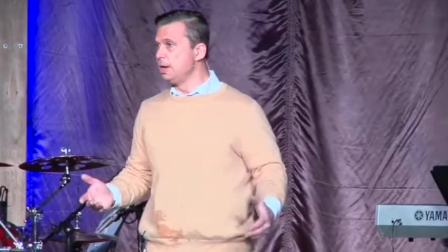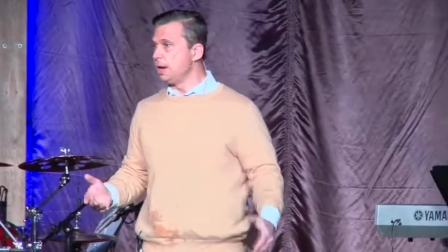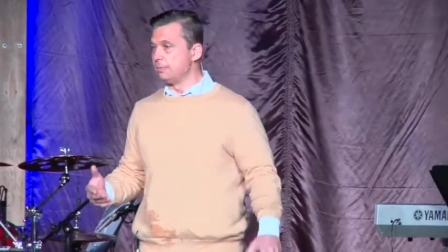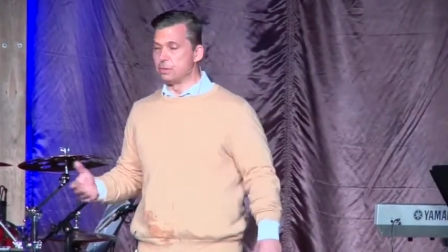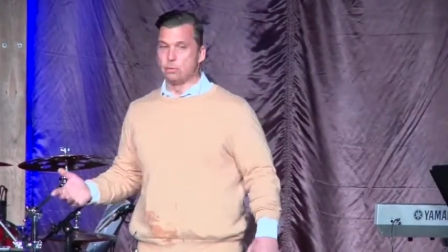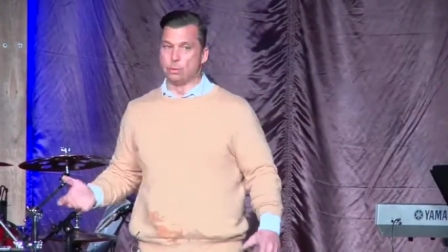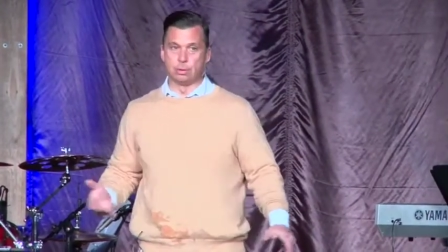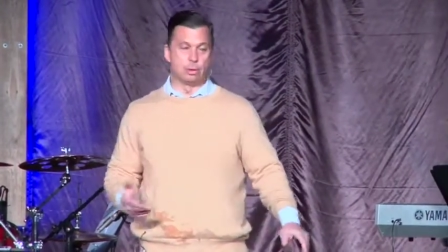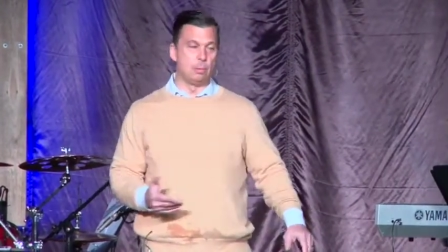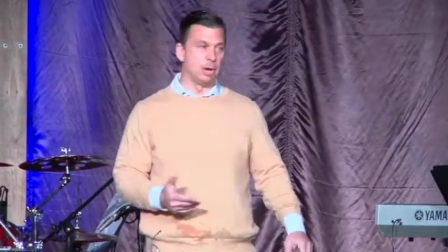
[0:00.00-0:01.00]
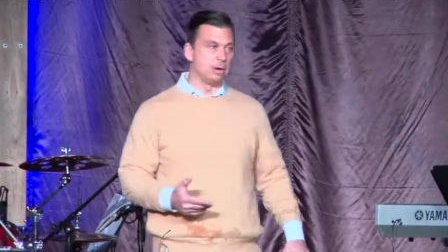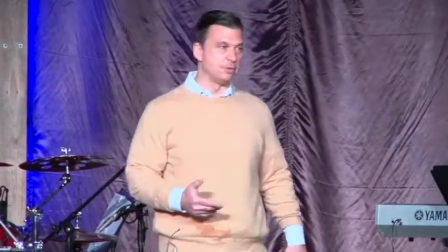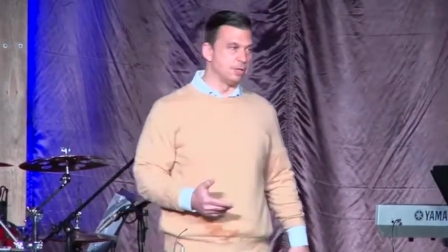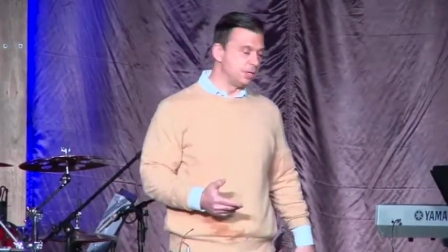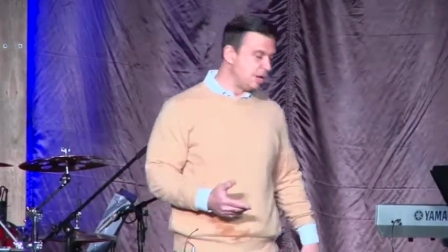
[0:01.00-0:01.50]
every quarter or whatever
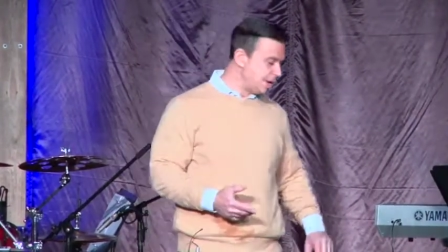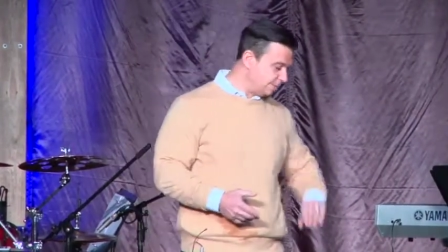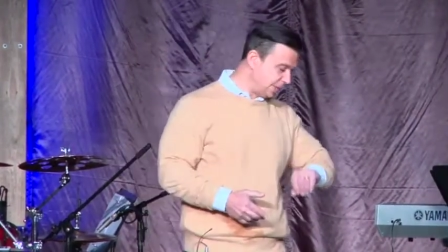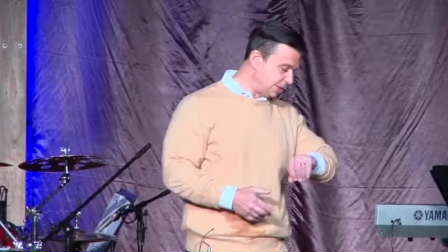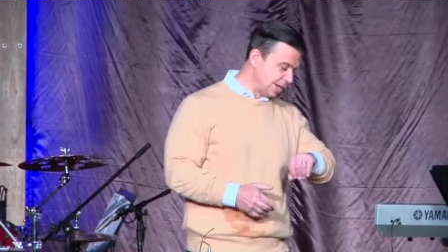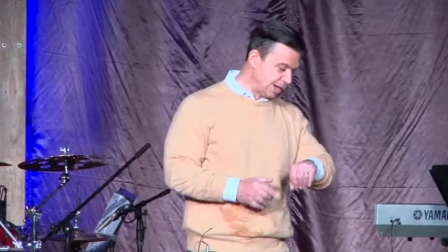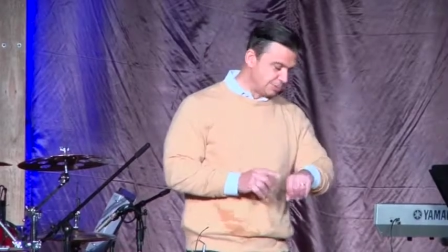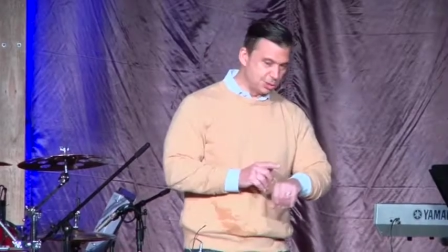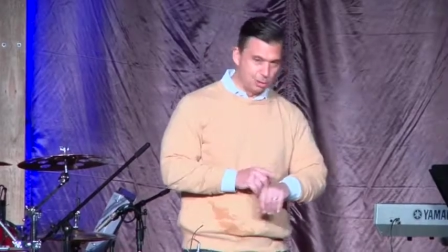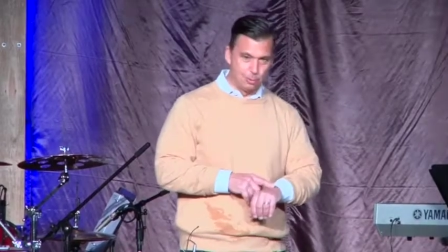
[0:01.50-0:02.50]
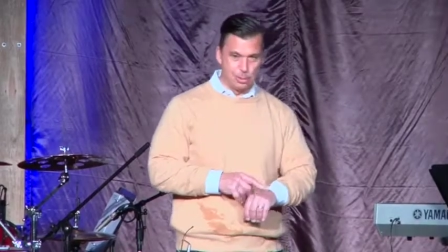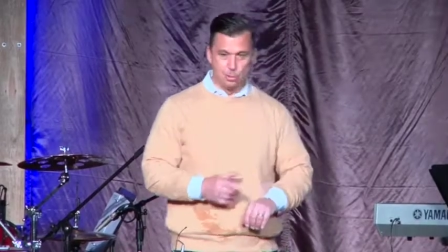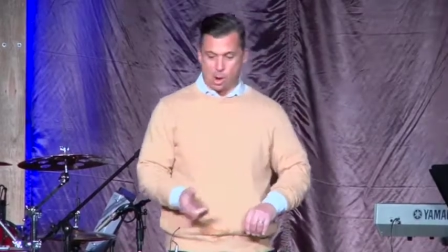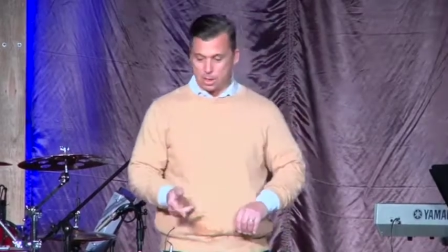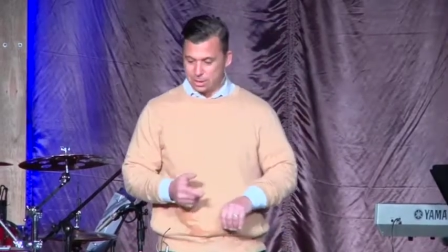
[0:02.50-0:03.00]
and many times you know when you
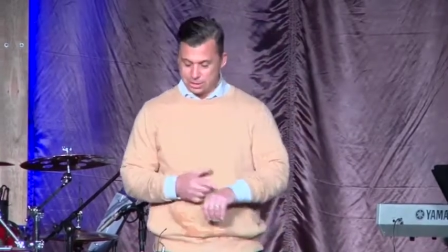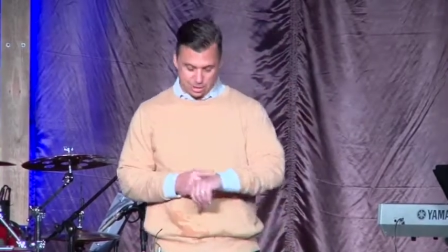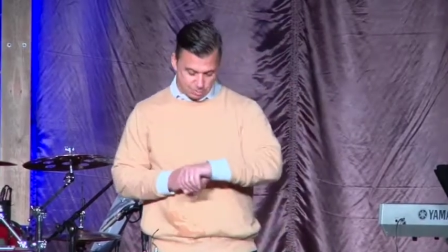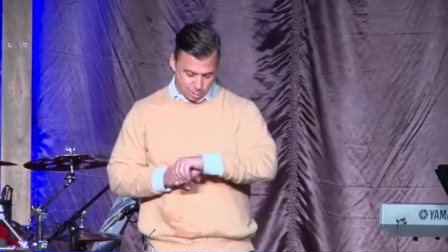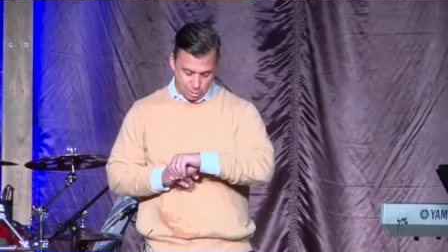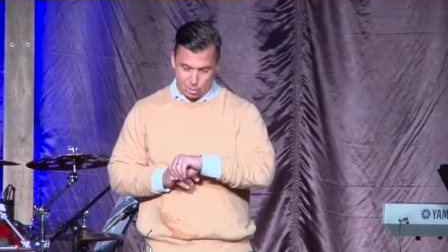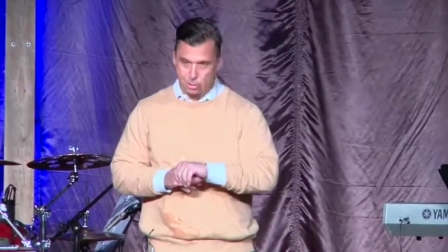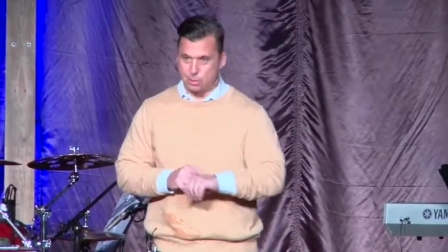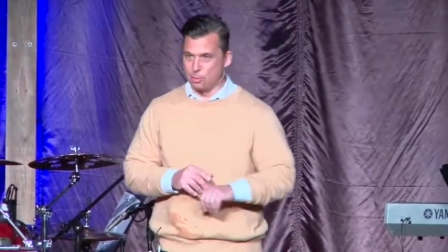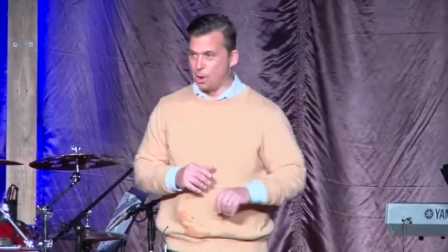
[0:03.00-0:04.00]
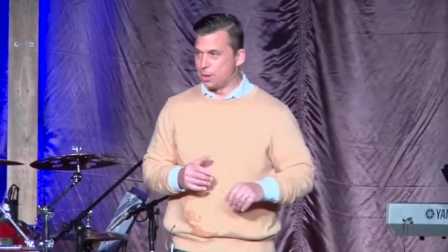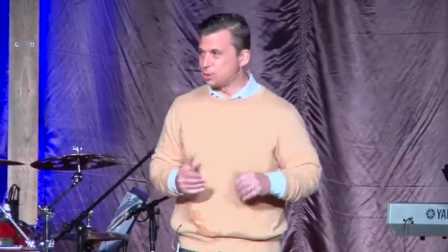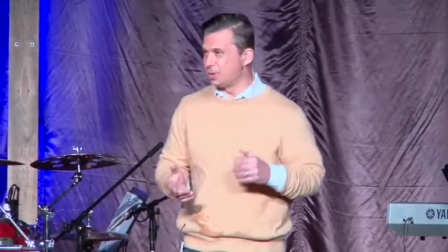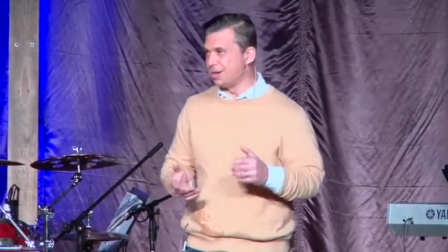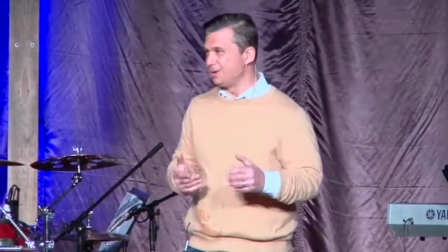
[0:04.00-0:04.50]
walk in and see communion you look at your watch and
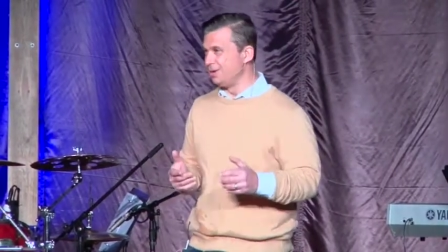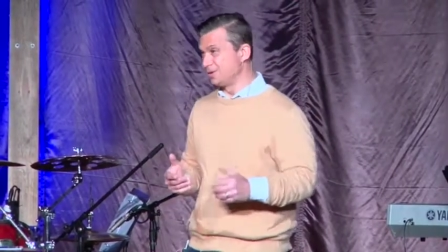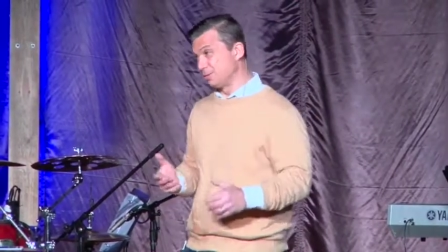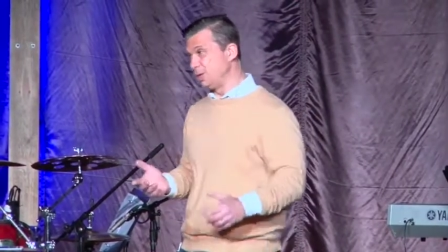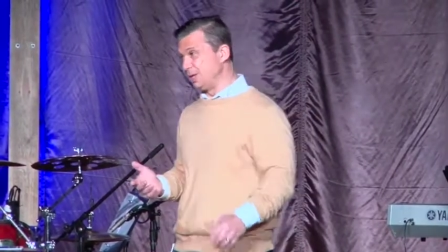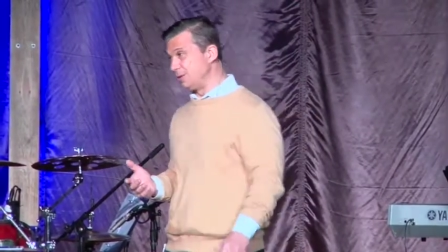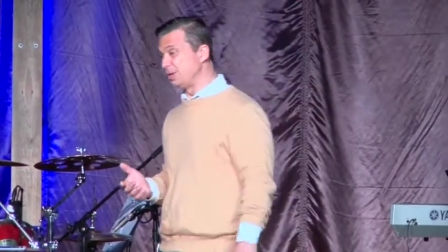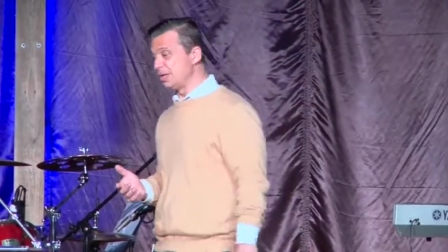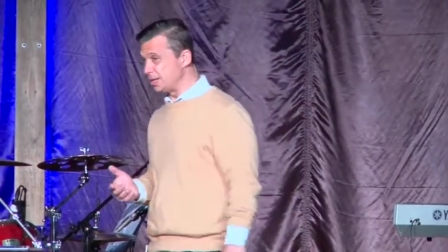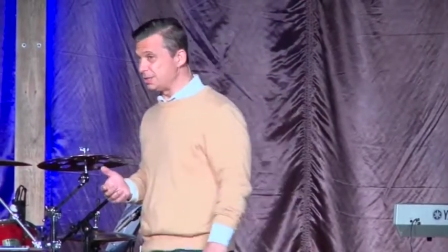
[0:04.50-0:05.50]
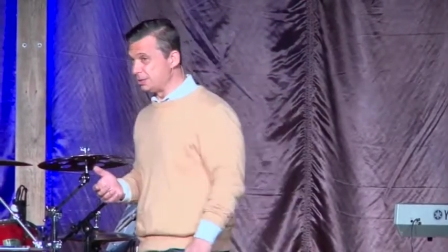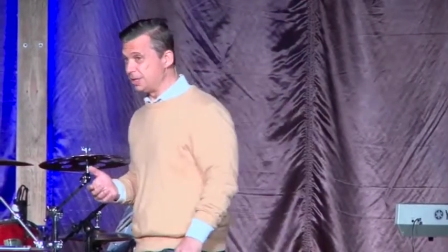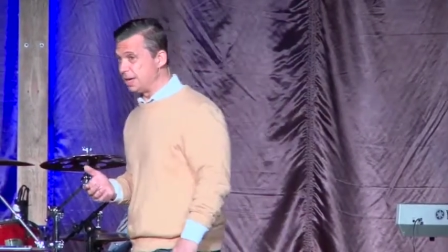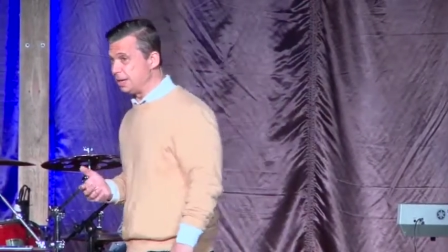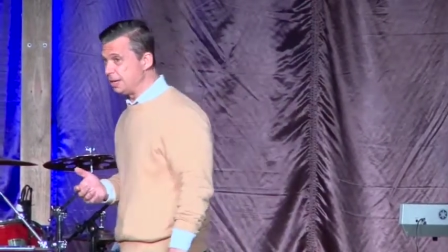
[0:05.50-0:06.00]
you're like oh it's going to be later getting out of here
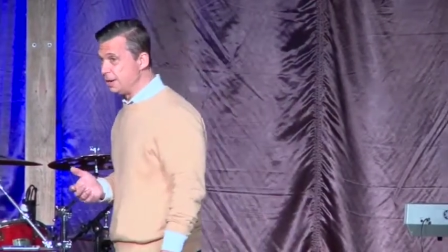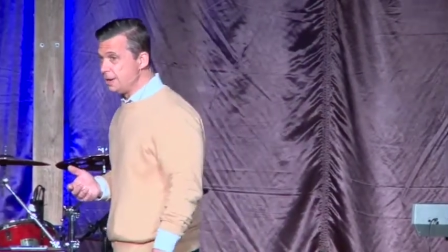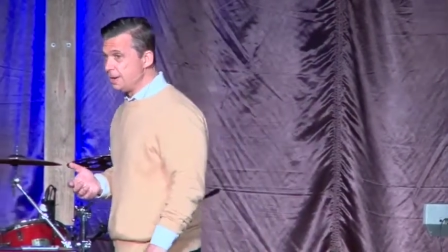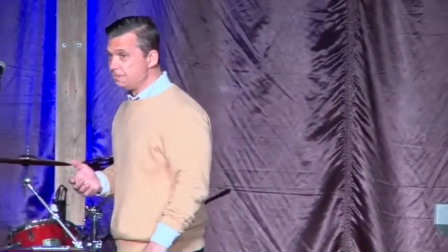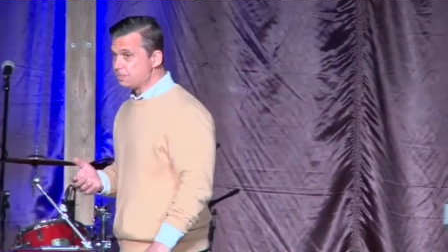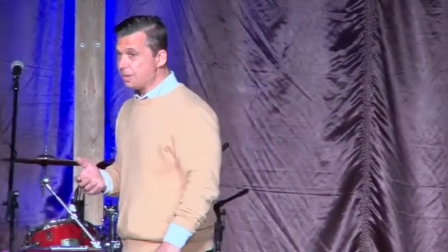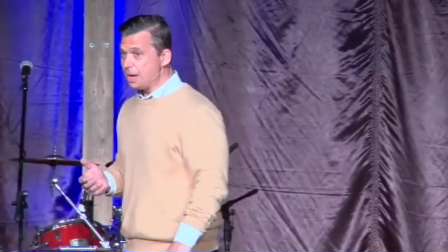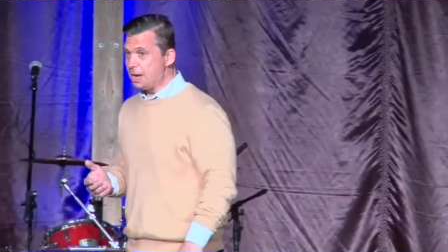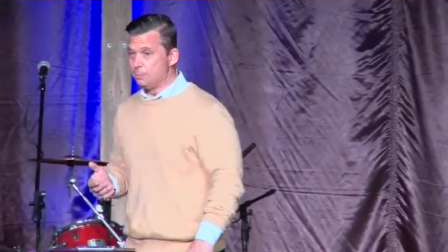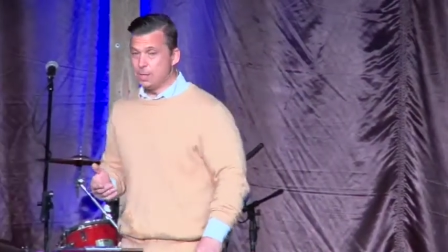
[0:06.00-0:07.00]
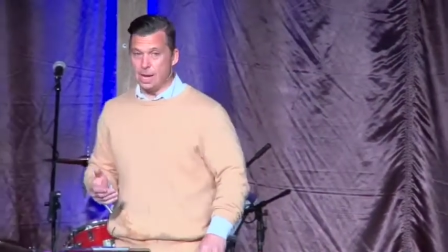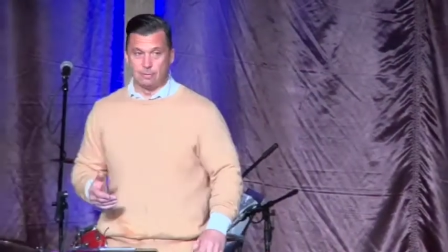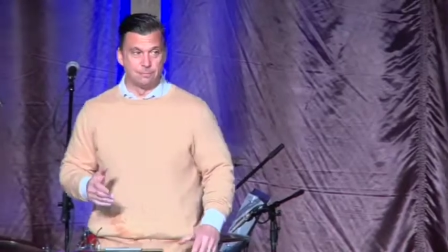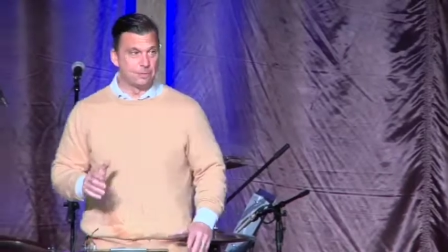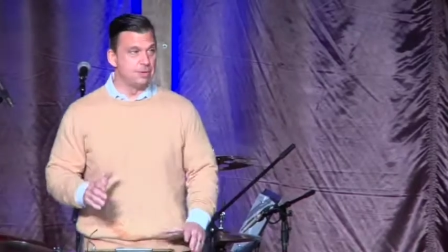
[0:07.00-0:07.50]
today and we have a
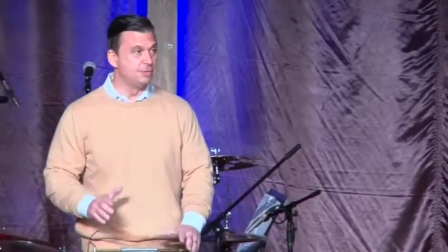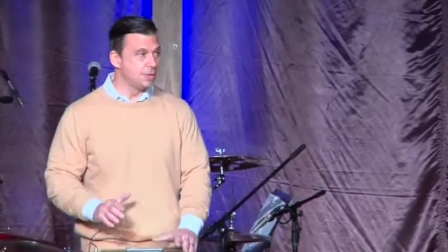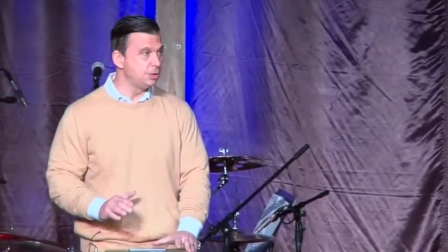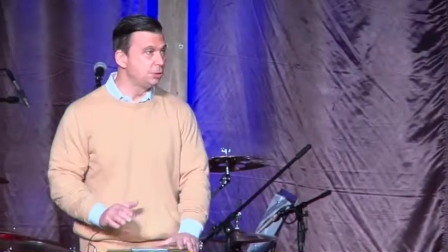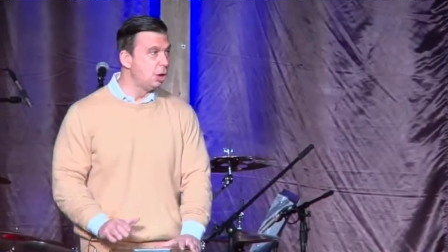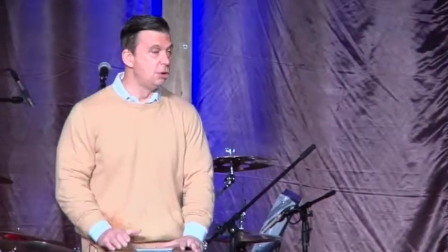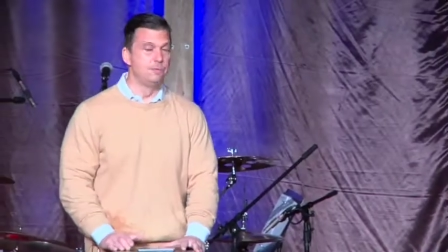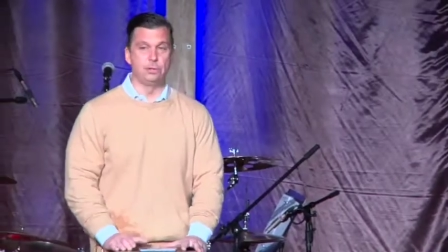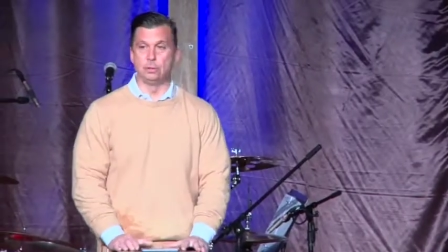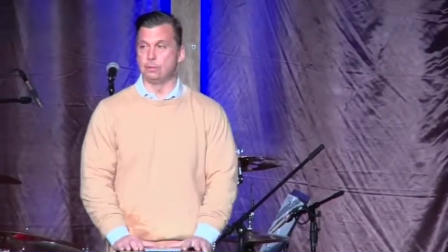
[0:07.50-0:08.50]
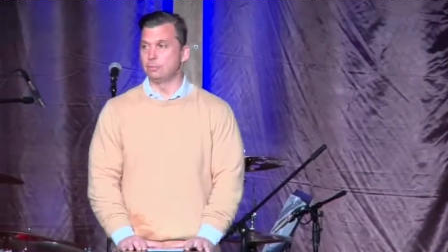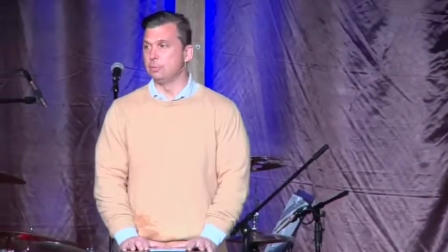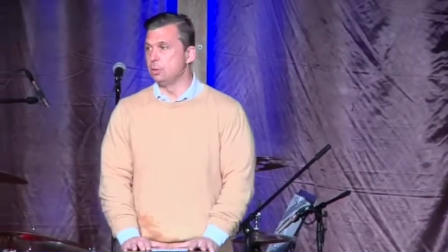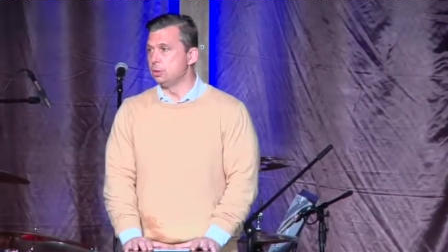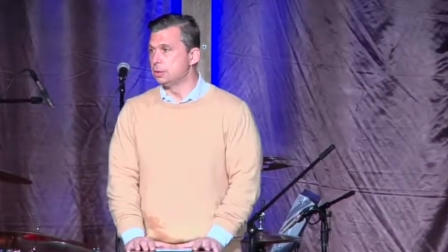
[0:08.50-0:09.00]
very very low view of
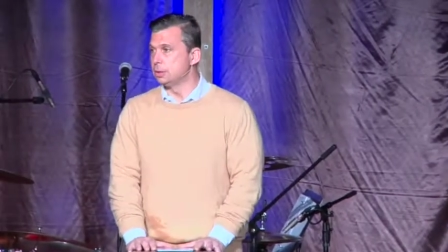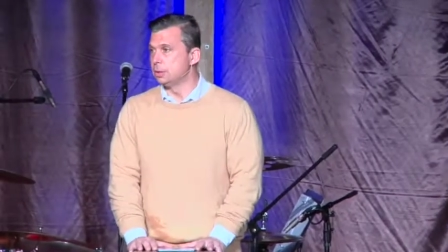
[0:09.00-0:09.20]
communion